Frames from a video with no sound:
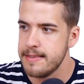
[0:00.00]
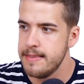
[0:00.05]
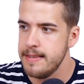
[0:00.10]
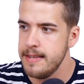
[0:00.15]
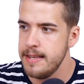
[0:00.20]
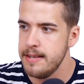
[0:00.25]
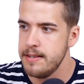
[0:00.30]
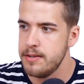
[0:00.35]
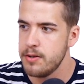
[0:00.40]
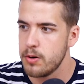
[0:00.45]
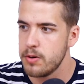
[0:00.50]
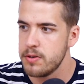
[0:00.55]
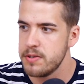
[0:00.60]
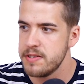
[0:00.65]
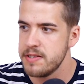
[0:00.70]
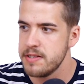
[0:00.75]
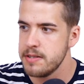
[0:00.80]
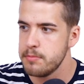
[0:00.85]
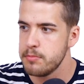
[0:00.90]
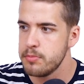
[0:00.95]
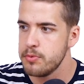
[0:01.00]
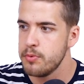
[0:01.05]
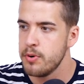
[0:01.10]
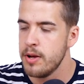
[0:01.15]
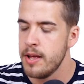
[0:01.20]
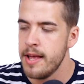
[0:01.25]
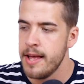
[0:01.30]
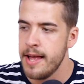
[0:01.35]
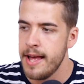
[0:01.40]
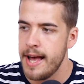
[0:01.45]
the dollar symbol
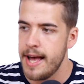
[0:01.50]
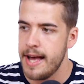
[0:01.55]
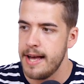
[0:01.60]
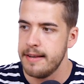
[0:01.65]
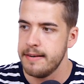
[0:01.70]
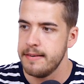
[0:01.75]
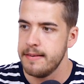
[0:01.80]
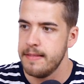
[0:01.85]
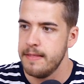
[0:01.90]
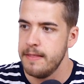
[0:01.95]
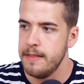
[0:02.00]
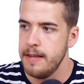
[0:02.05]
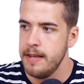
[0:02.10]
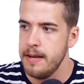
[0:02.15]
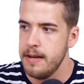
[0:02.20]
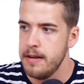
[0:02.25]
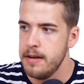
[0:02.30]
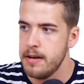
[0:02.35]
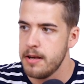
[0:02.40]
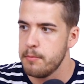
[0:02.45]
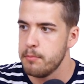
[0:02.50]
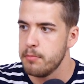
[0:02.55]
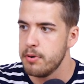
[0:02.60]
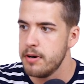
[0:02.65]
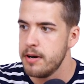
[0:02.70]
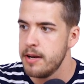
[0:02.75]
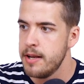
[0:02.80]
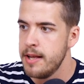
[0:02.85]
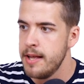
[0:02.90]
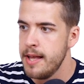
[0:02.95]
and the
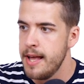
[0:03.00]
number.